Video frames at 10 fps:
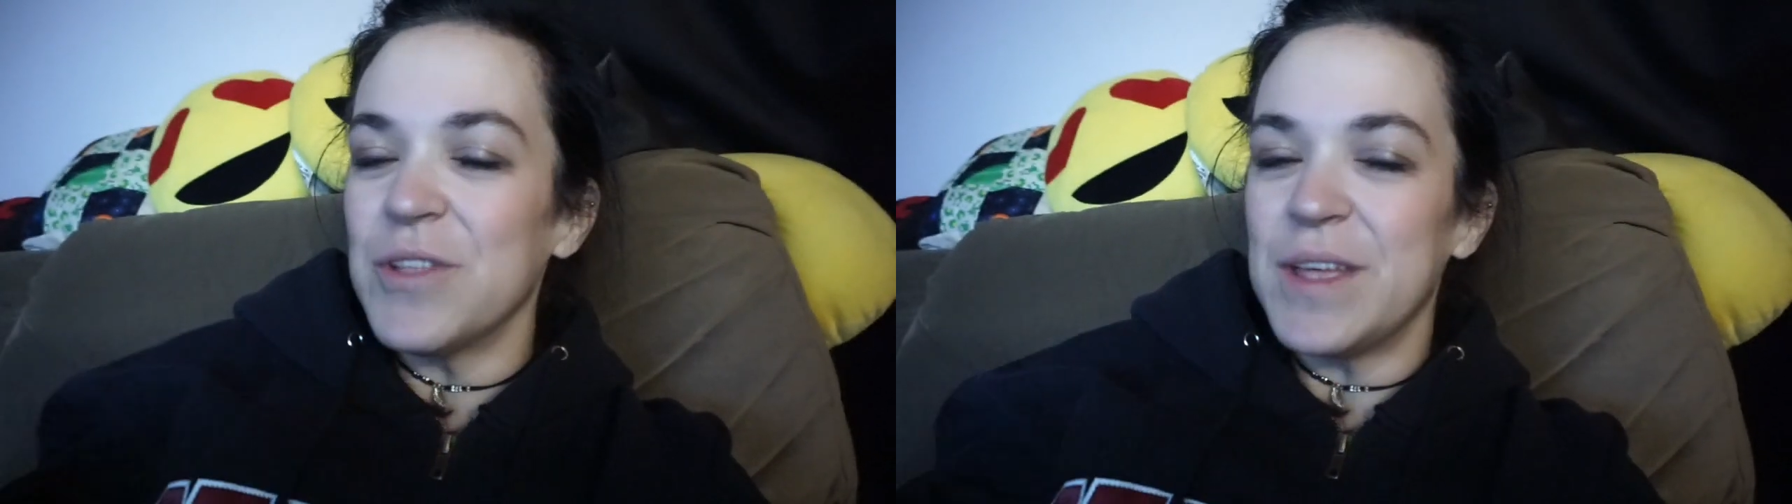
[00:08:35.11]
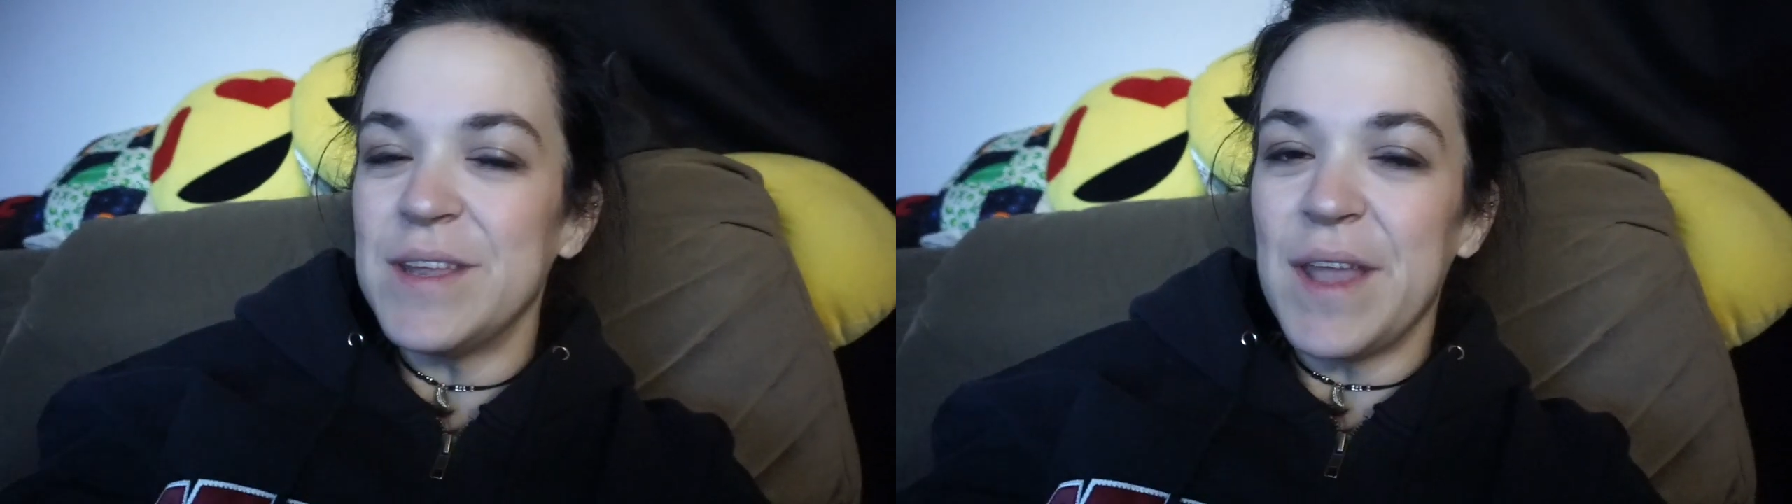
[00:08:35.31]

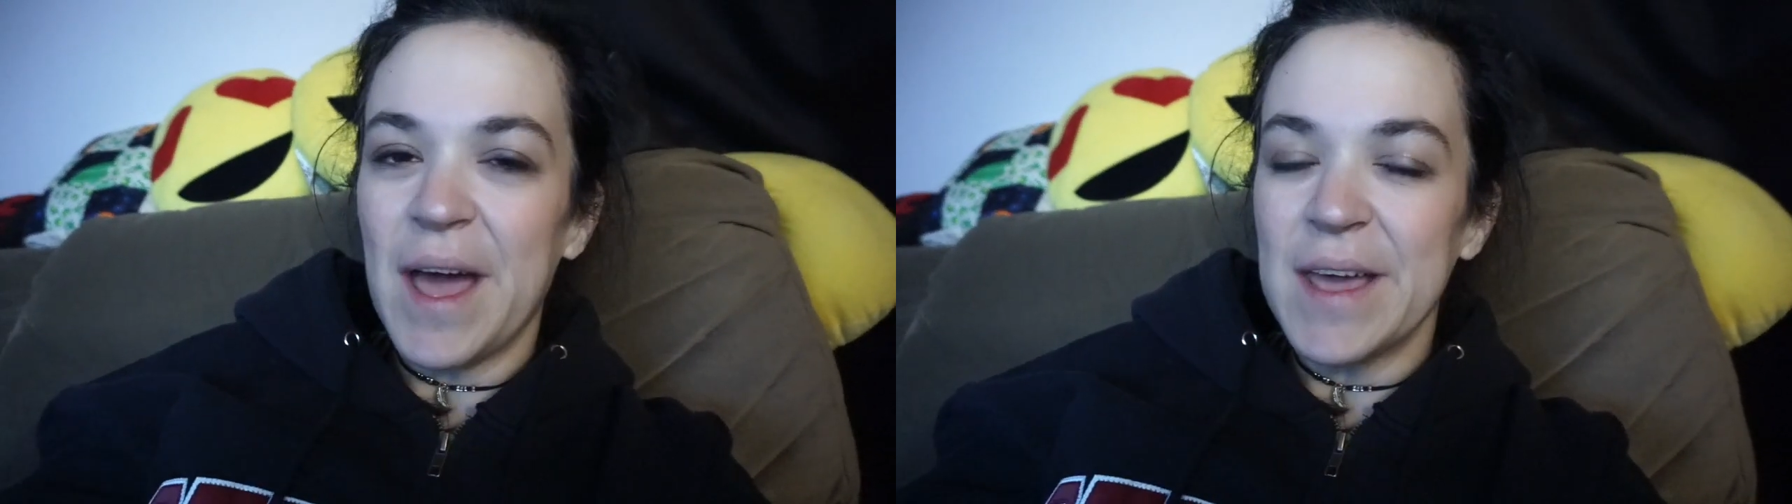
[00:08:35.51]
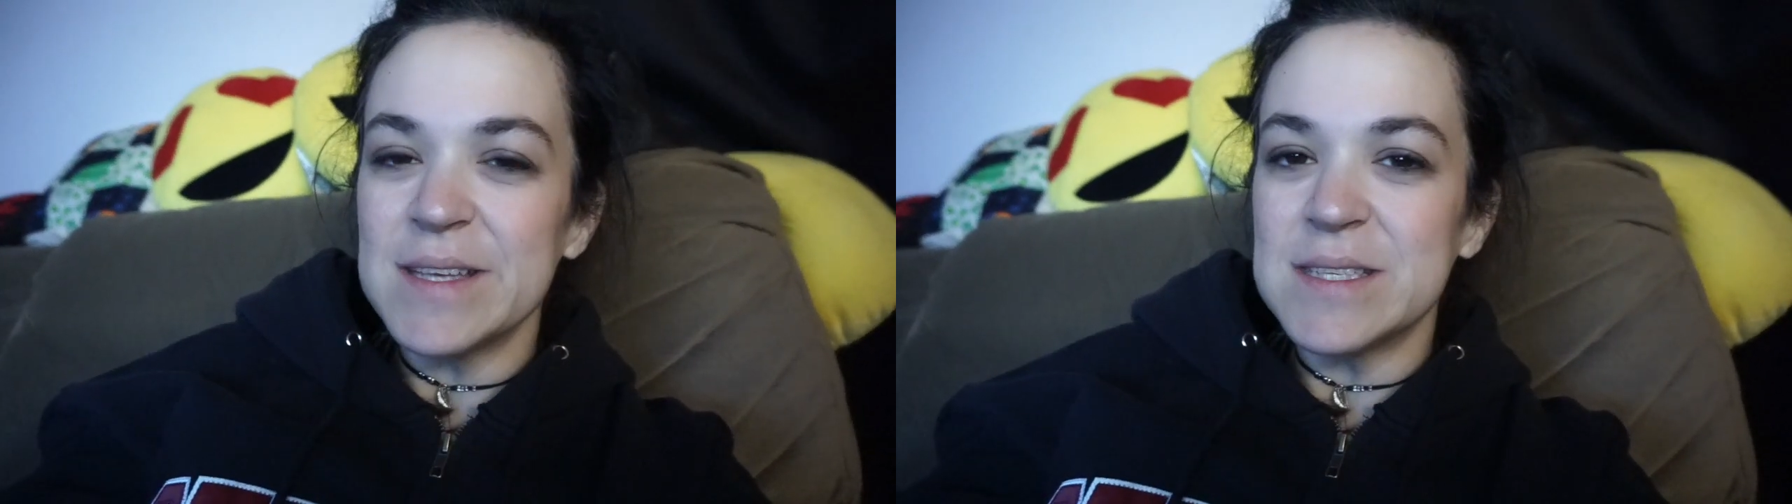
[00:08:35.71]
and
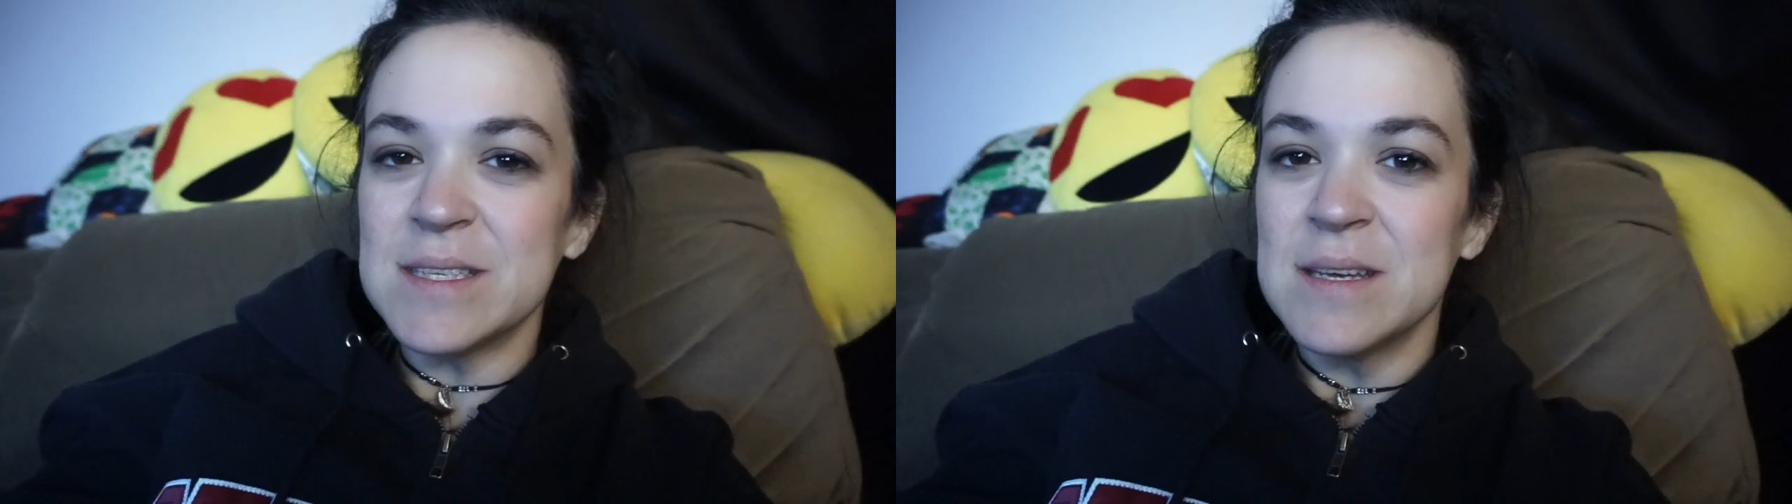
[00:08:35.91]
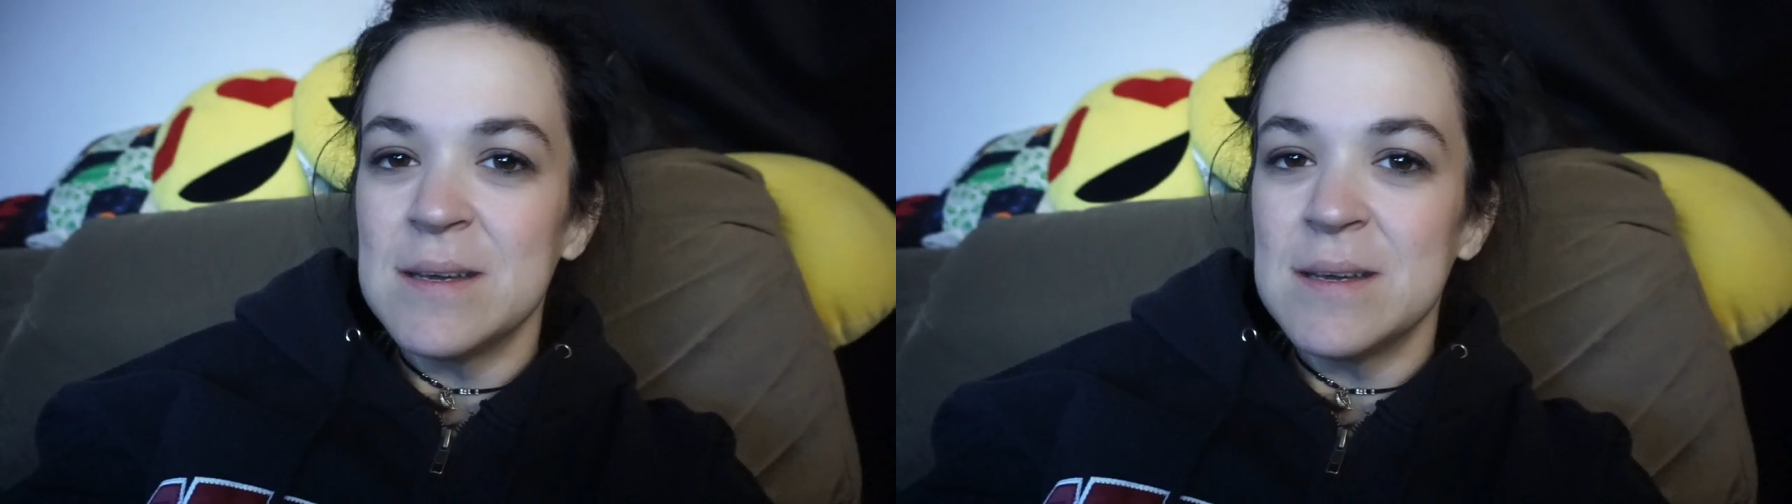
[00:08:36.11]
nice,